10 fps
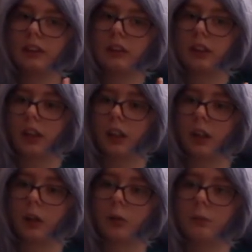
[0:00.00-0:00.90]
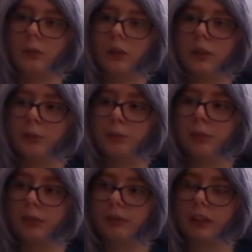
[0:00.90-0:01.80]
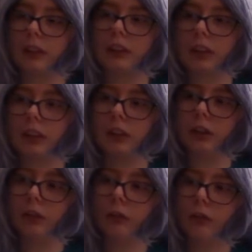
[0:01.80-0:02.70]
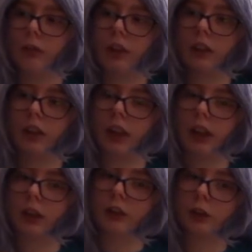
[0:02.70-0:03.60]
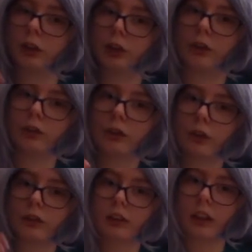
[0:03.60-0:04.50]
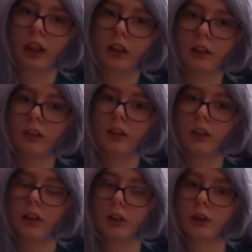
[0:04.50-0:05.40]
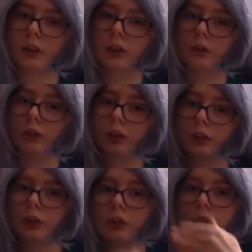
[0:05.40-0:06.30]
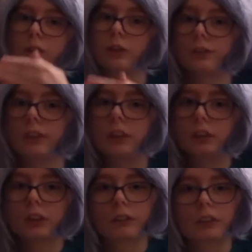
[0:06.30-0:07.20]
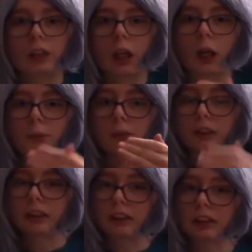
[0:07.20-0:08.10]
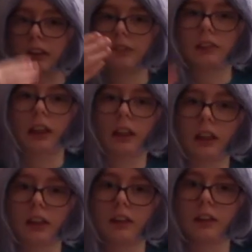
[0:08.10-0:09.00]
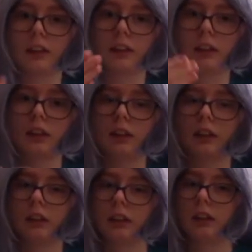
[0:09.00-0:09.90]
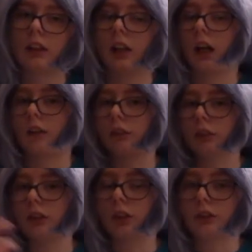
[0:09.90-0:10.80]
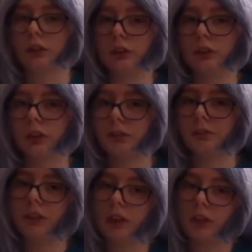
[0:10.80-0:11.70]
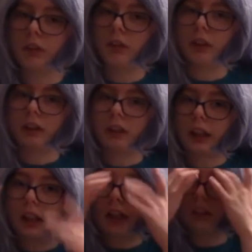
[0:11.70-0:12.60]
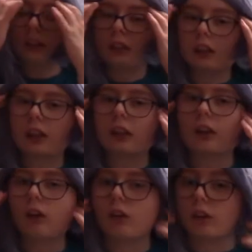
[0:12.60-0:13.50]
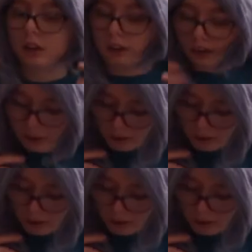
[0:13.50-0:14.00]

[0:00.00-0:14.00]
But realistically, you'll want a show don't tell. So you want to show the readers what's happening instead of telling. I will also do a video on that later on.